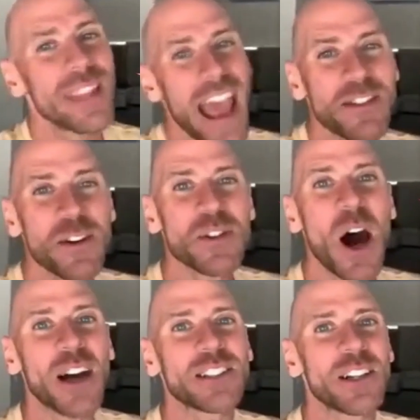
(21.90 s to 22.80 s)
as your
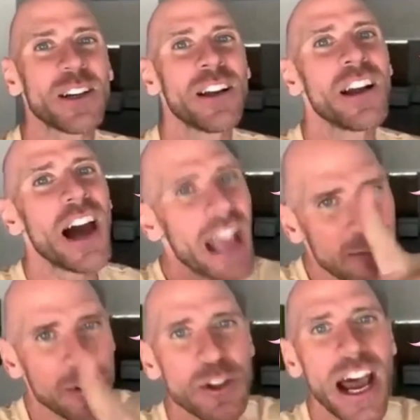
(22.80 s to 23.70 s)
doctor, I
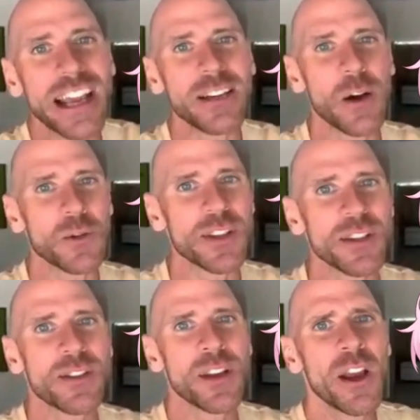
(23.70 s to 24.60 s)
have your
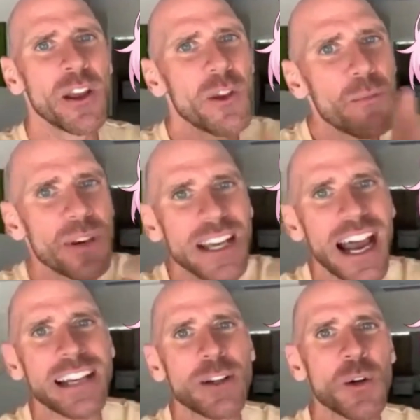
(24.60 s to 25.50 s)
diagnosis. You've been
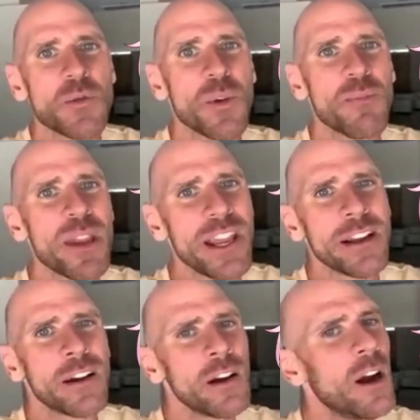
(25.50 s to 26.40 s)
diagnosed with
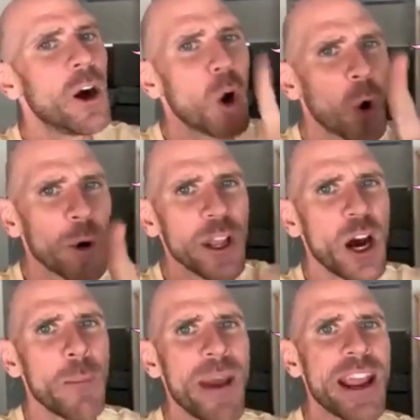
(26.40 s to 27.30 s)
being horny
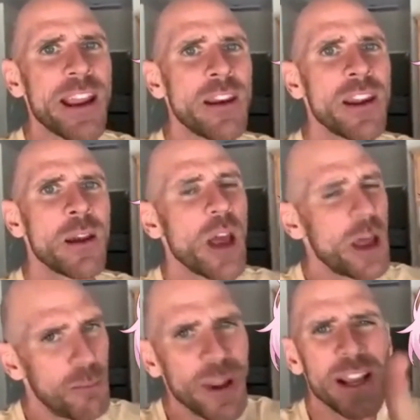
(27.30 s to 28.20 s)
on main and
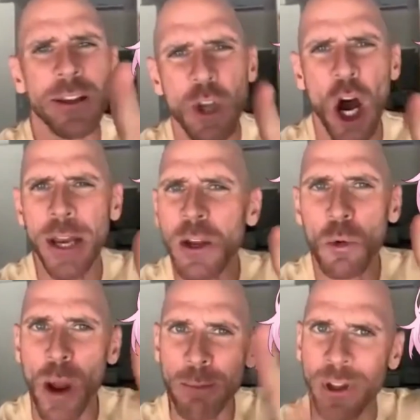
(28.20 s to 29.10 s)
being a naughty
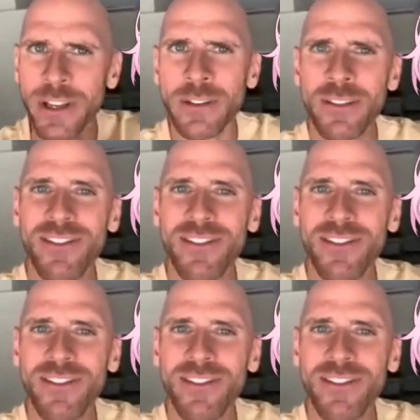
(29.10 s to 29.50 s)
gremlin.